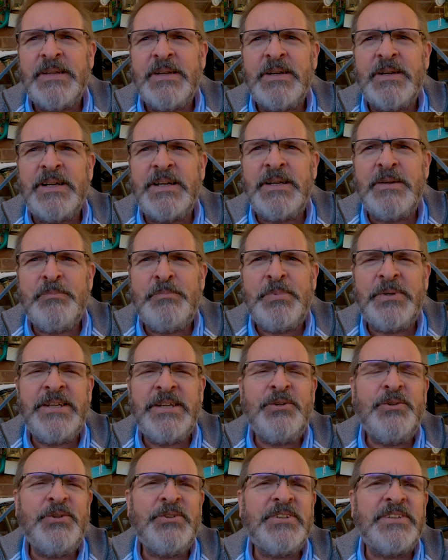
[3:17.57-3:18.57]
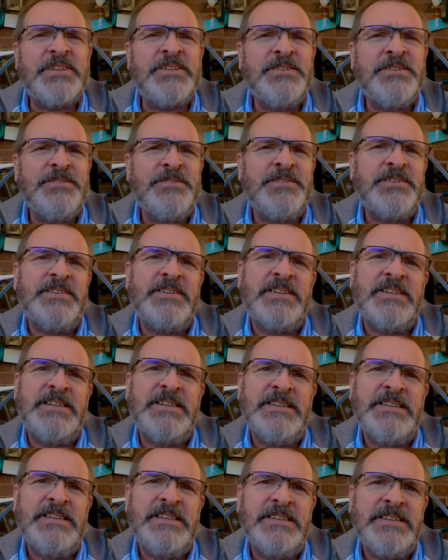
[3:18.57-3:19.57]
but he also
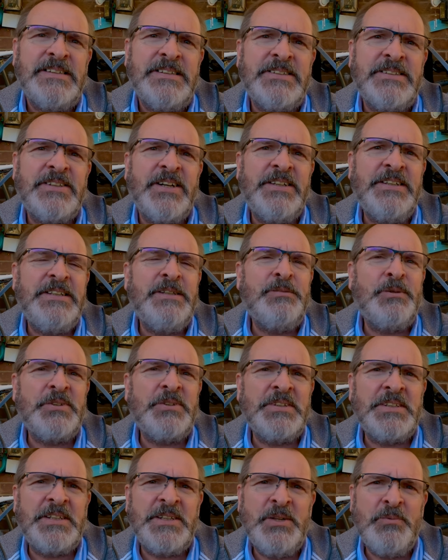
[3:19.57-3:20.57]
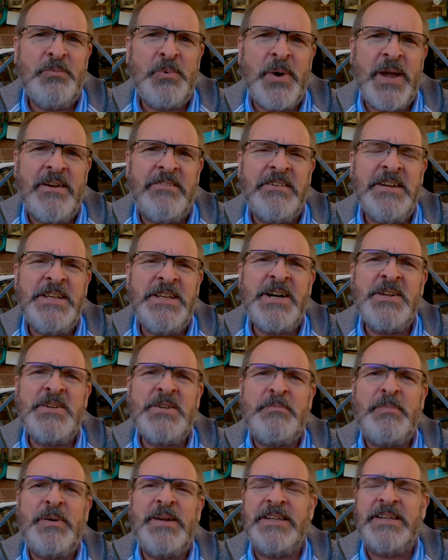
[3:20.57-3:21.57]
decided he wasn't going to wear any
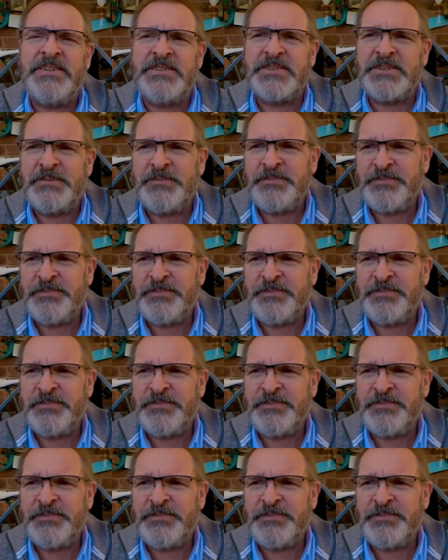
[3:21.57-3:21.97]
underpants.